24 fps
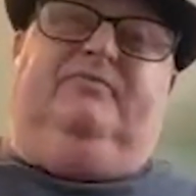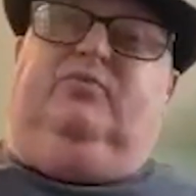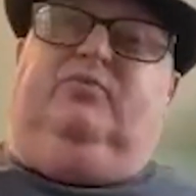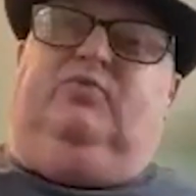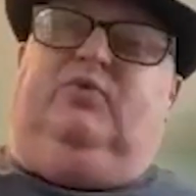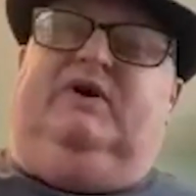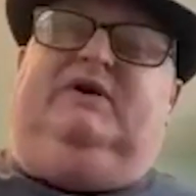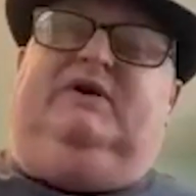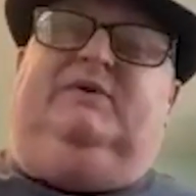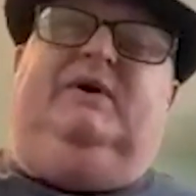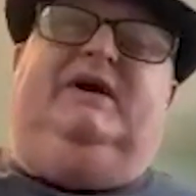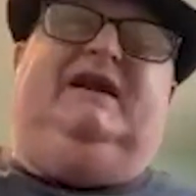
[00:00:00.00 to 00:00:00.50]

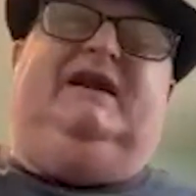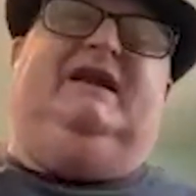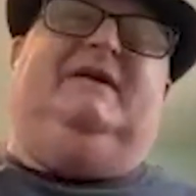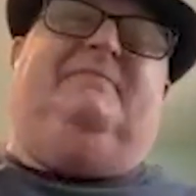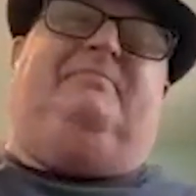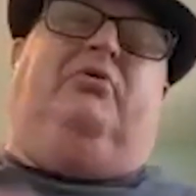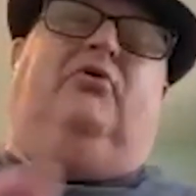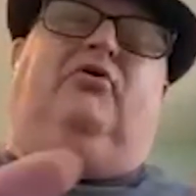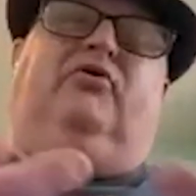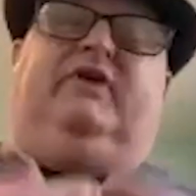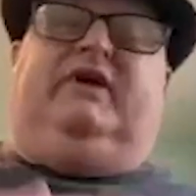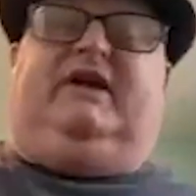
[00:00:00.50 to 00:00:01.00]
when we need
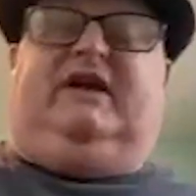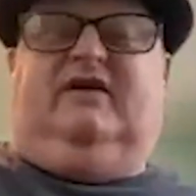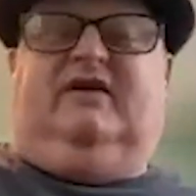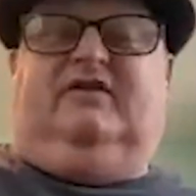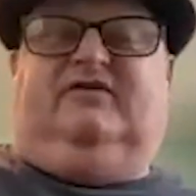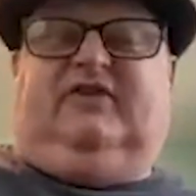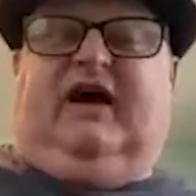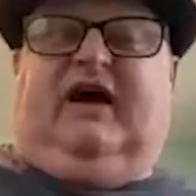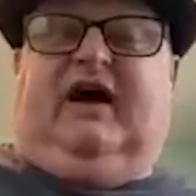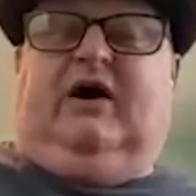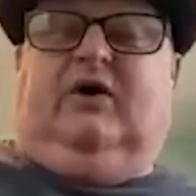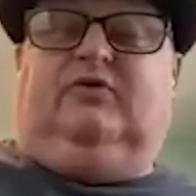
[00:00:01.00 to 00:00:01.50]
to pull the
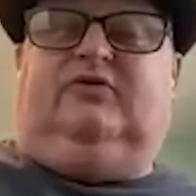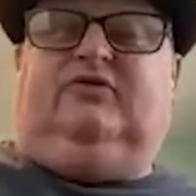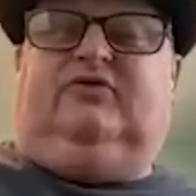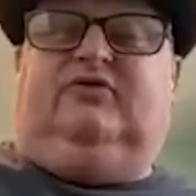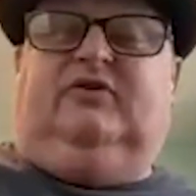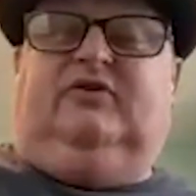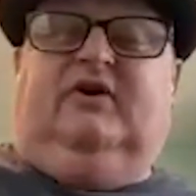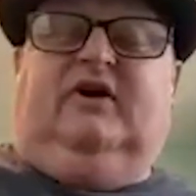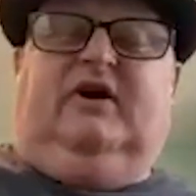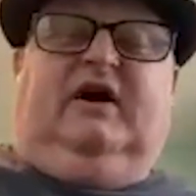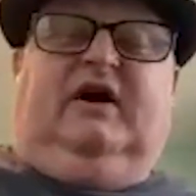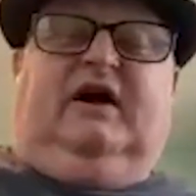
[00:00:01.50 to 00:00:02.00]
kids out